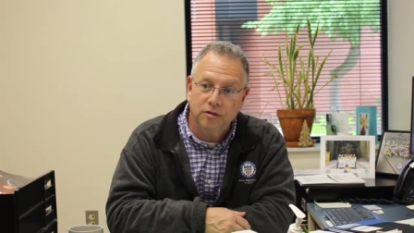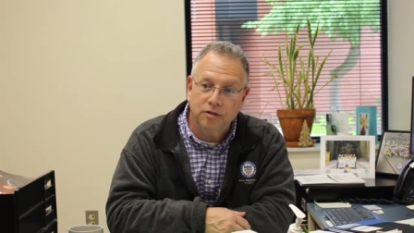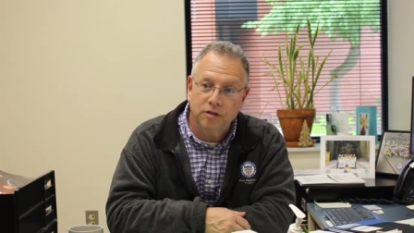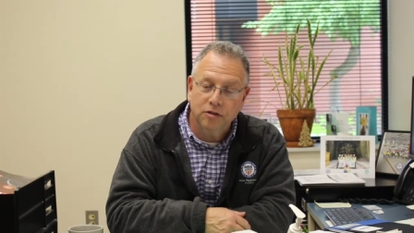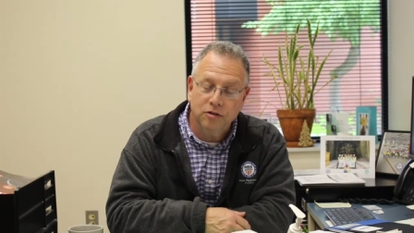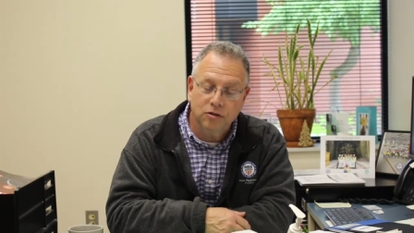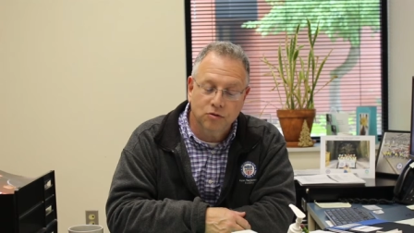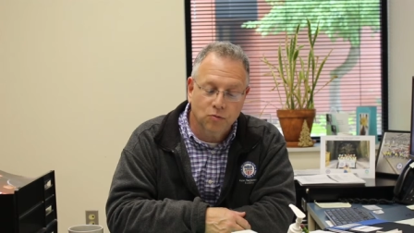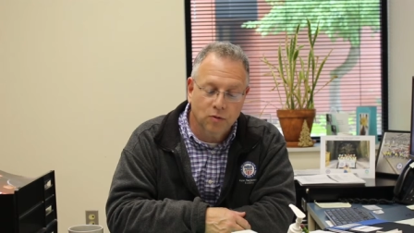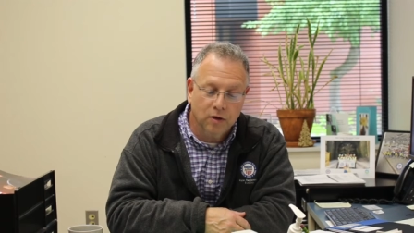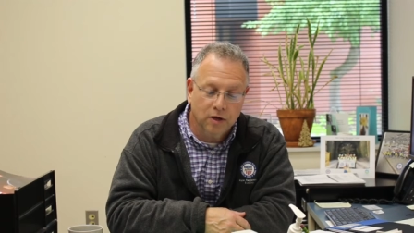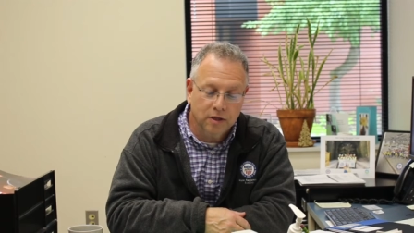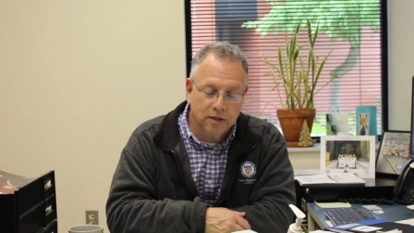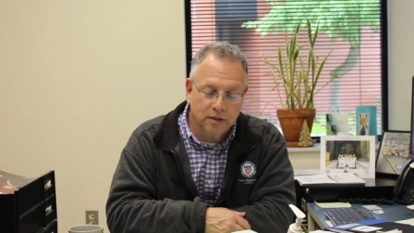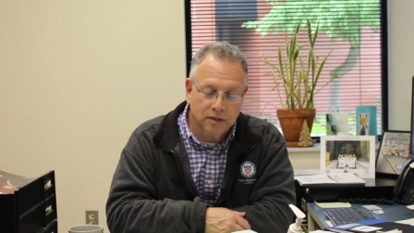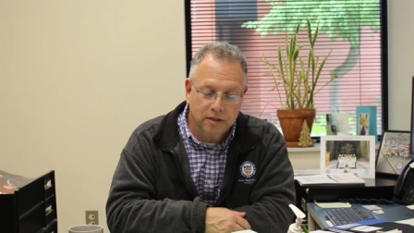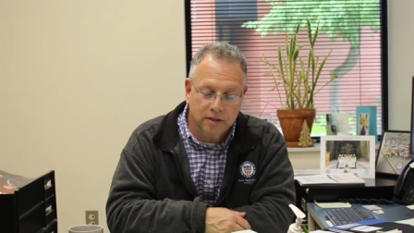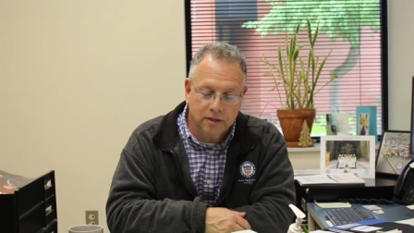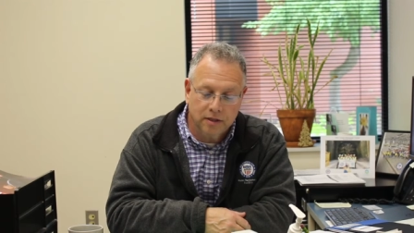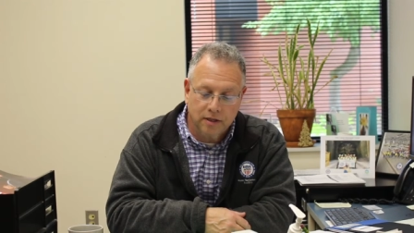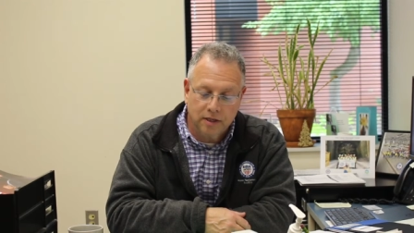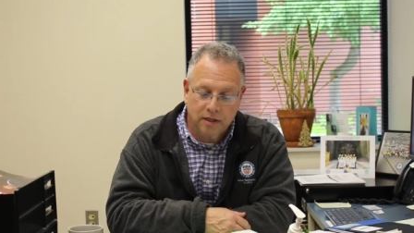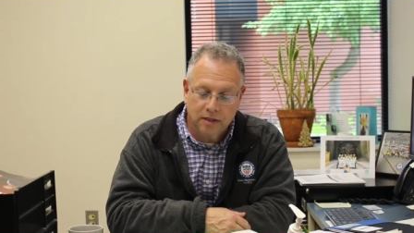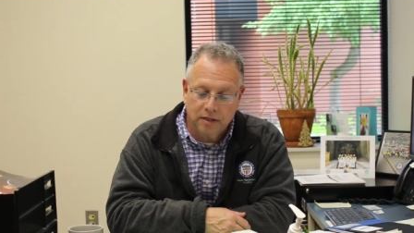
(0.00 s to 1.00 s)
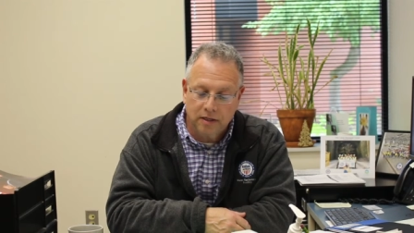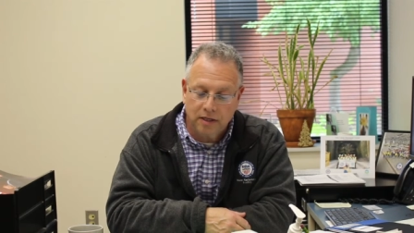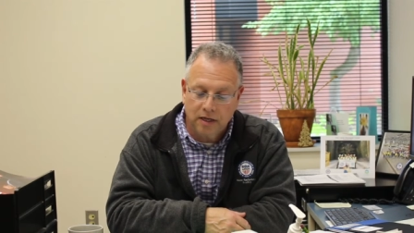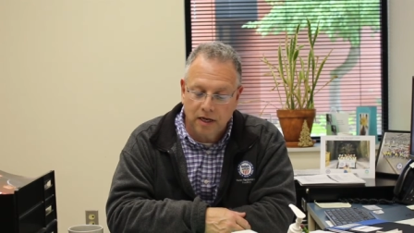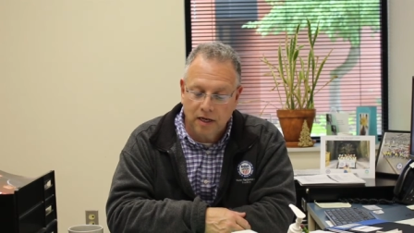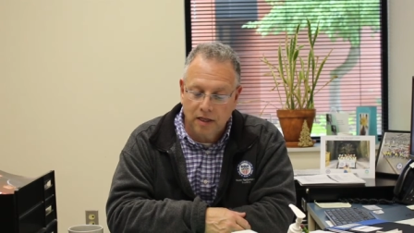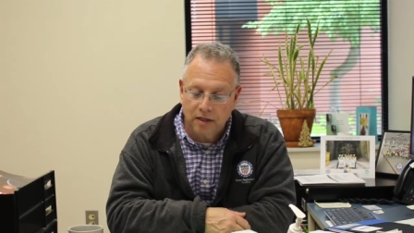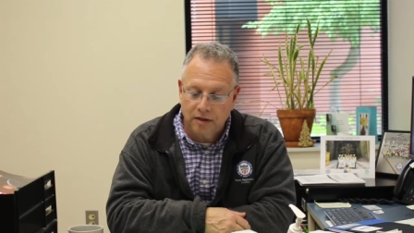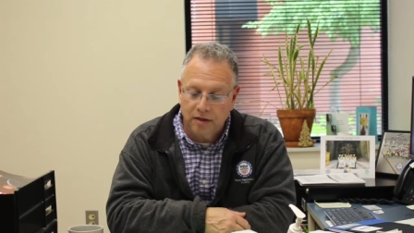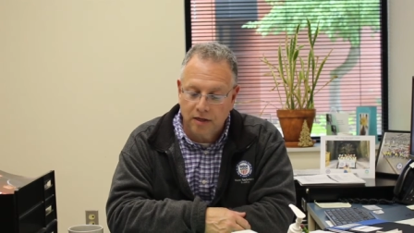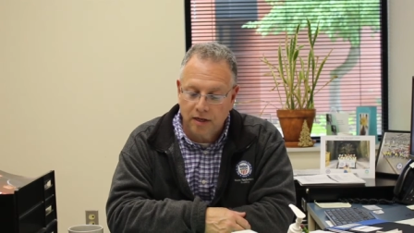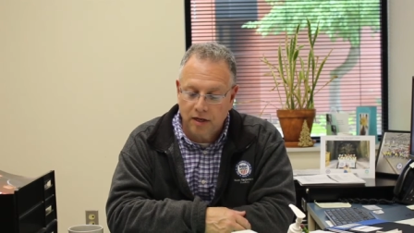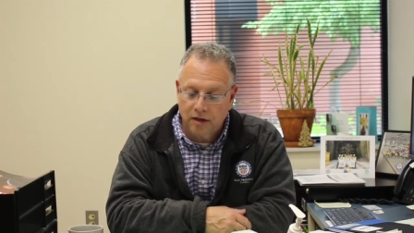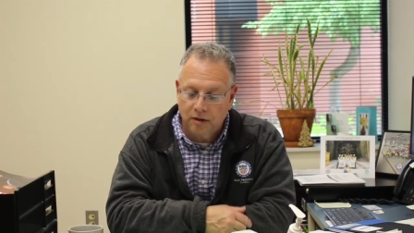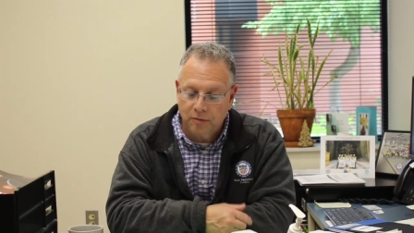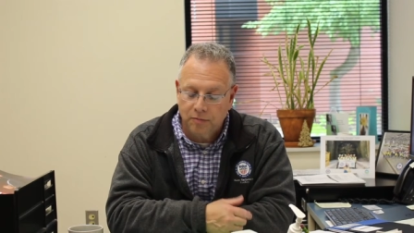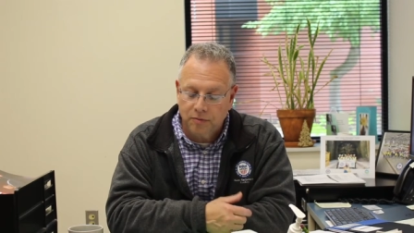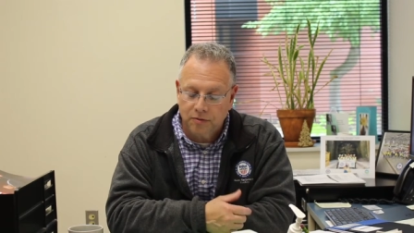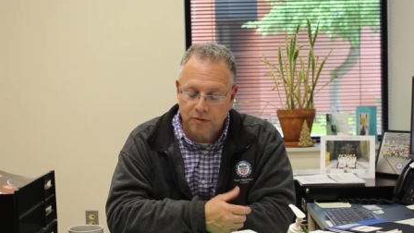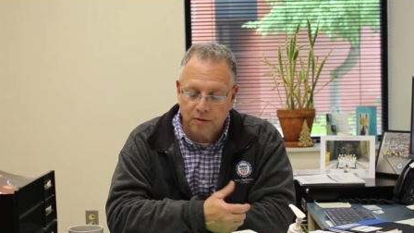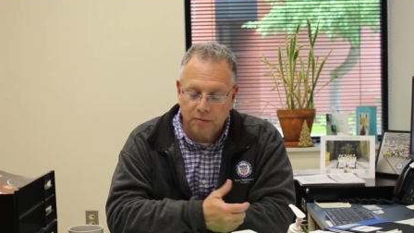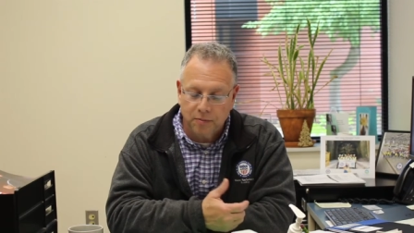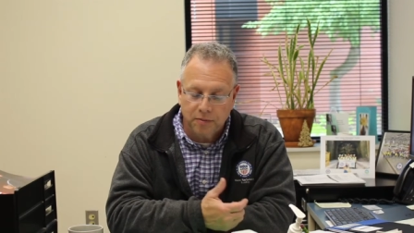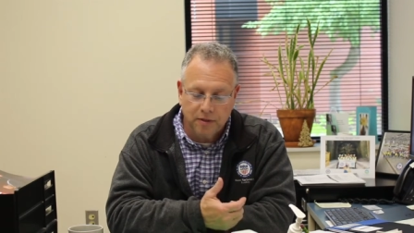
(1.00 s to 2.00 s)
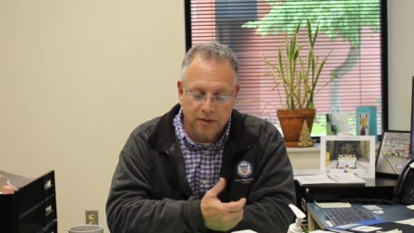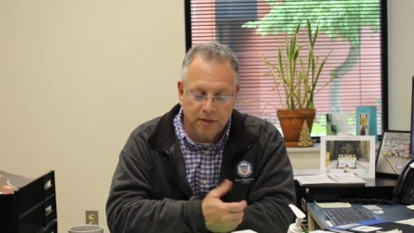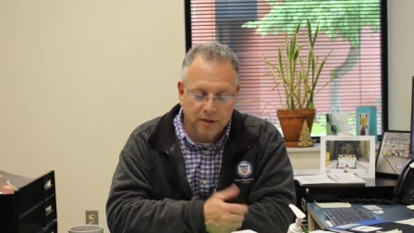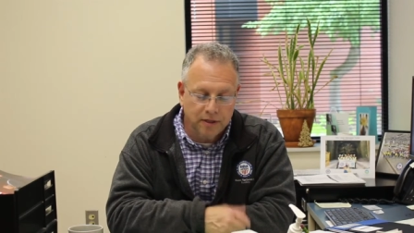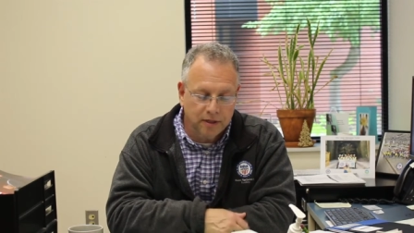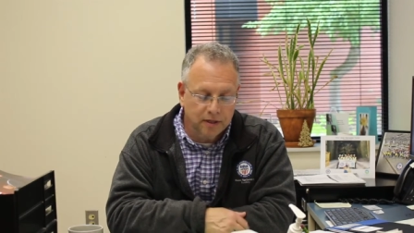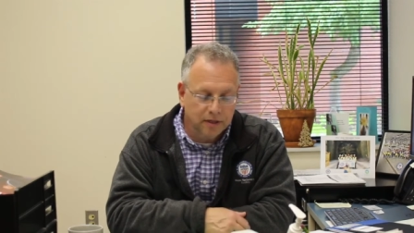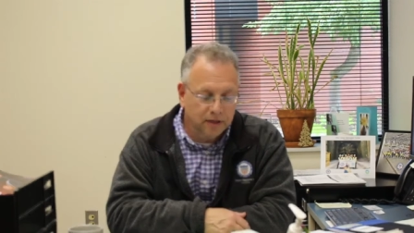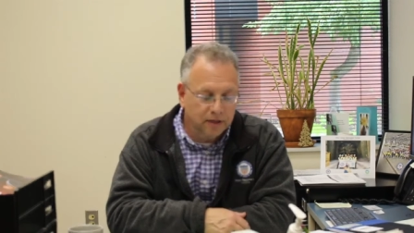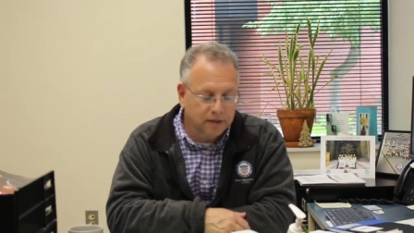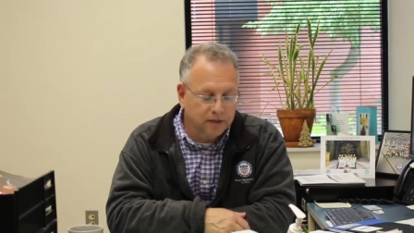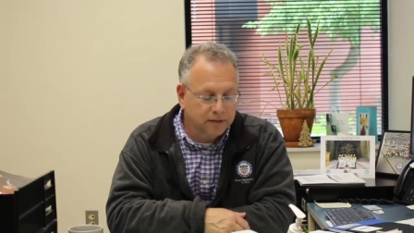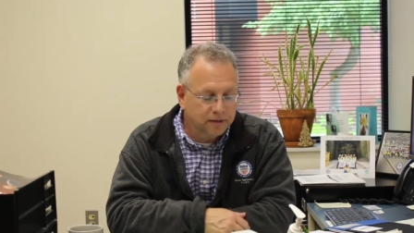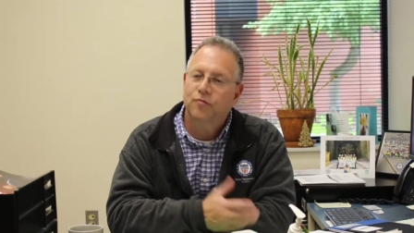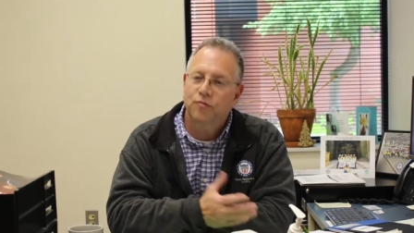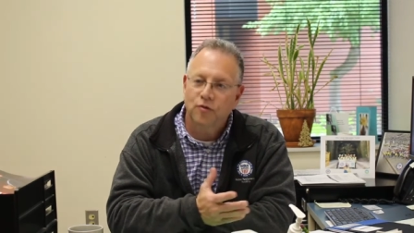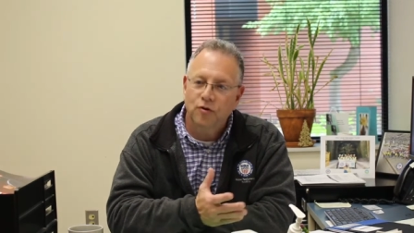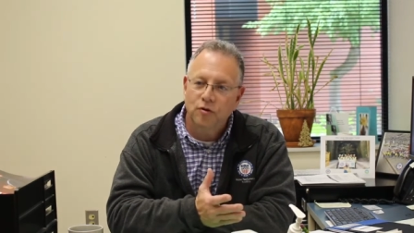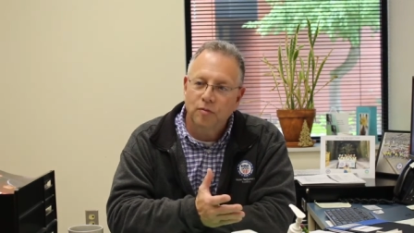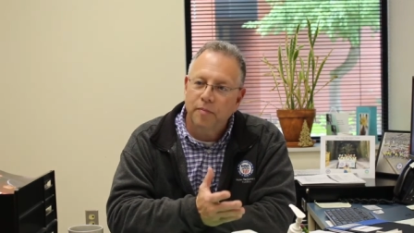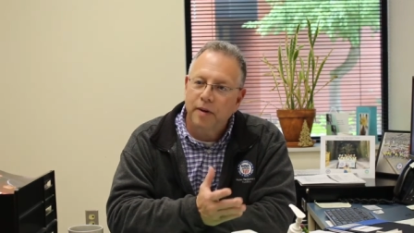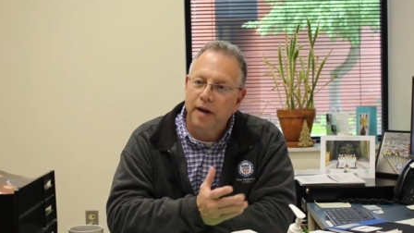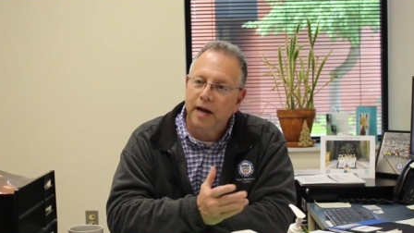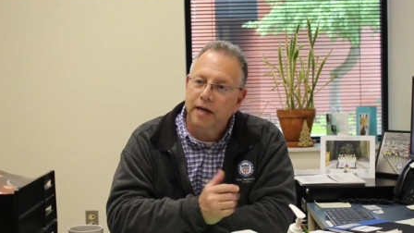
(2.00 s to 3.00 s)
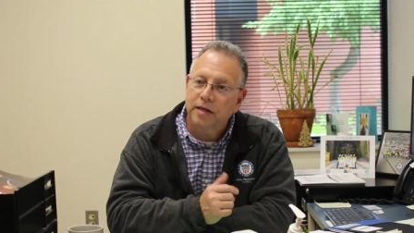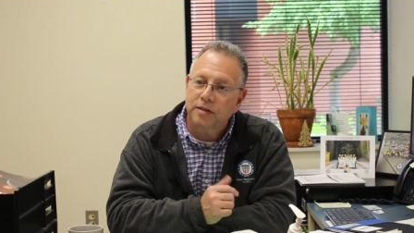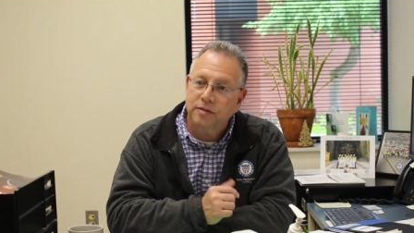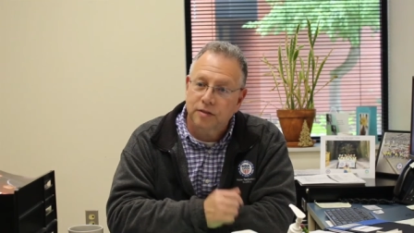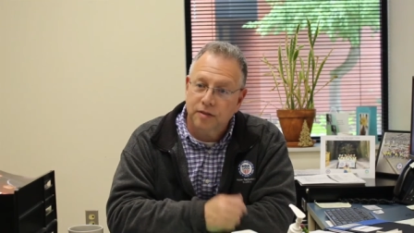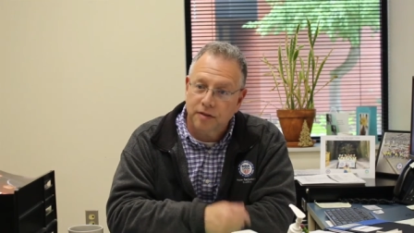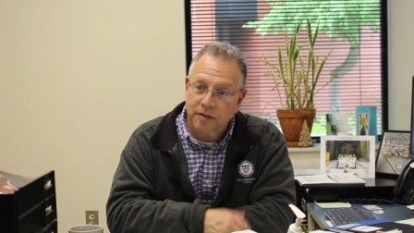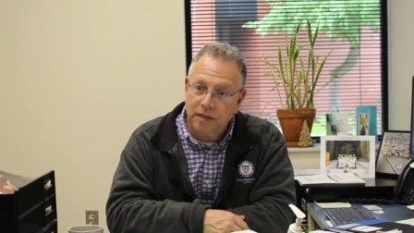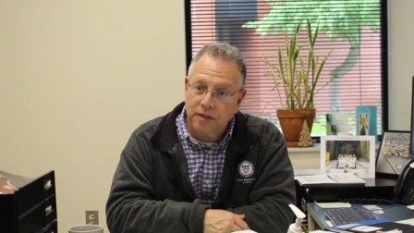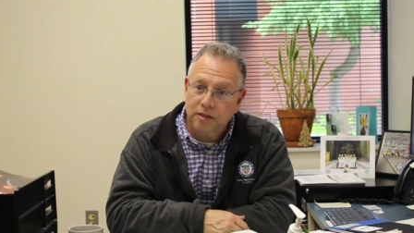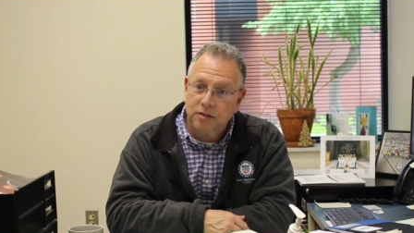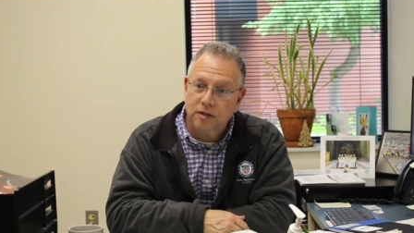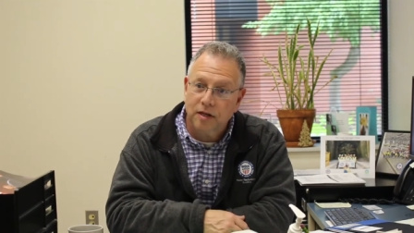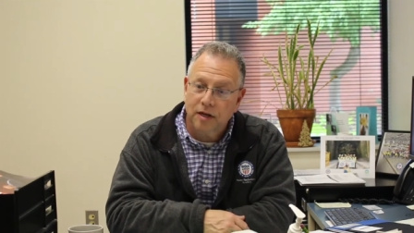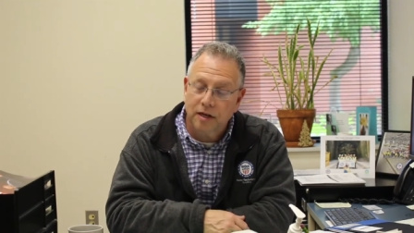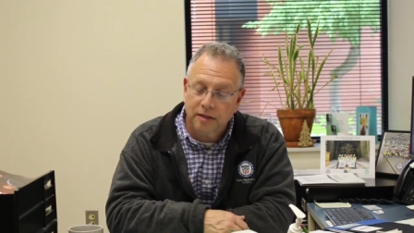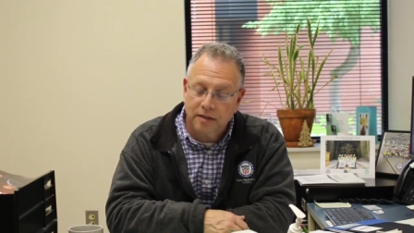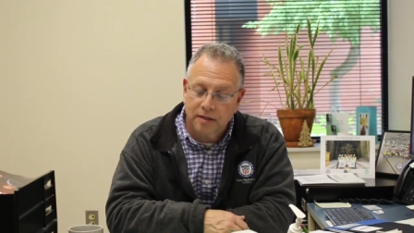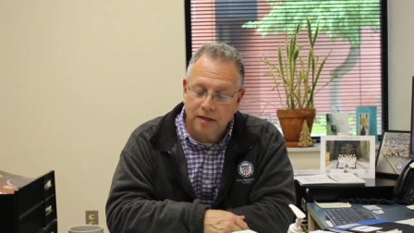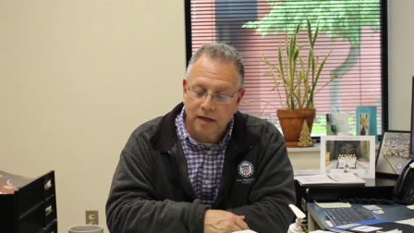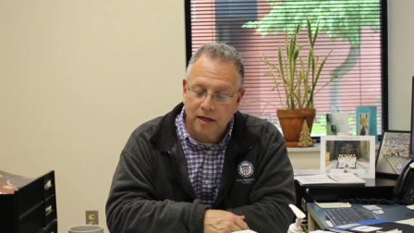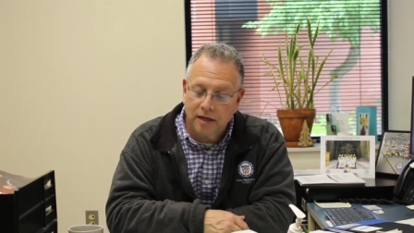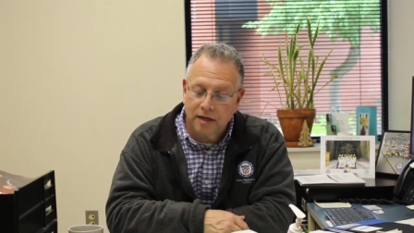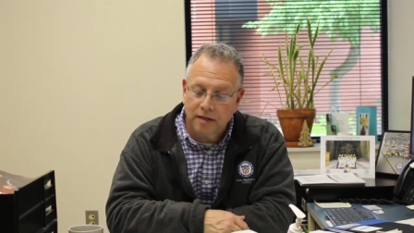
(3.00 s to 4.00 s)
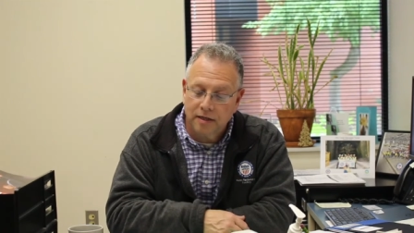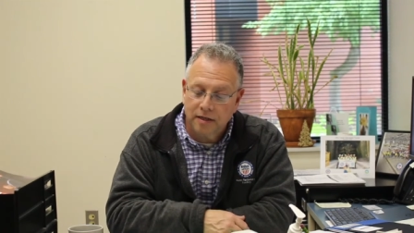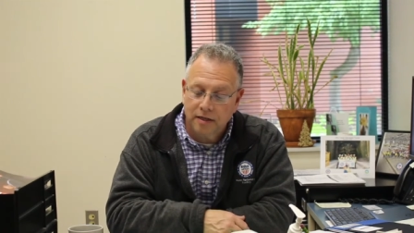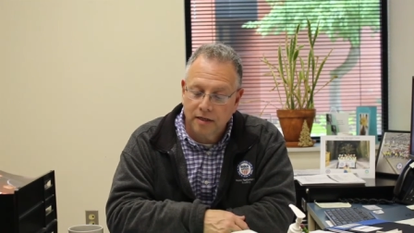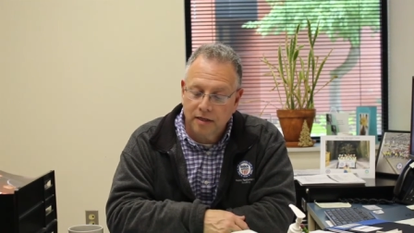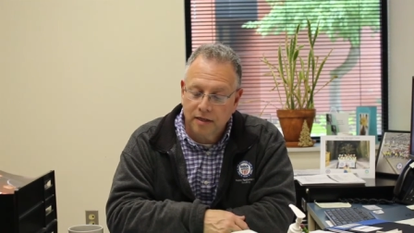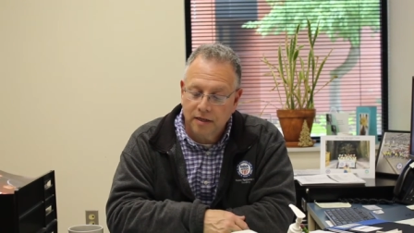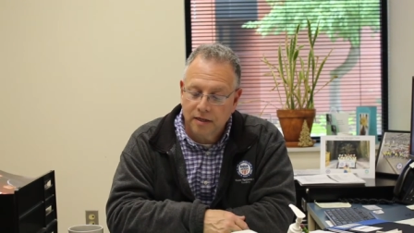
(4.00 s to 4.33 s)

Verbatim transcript: she was wanting to get together to help some of the uh, food banks and things like that.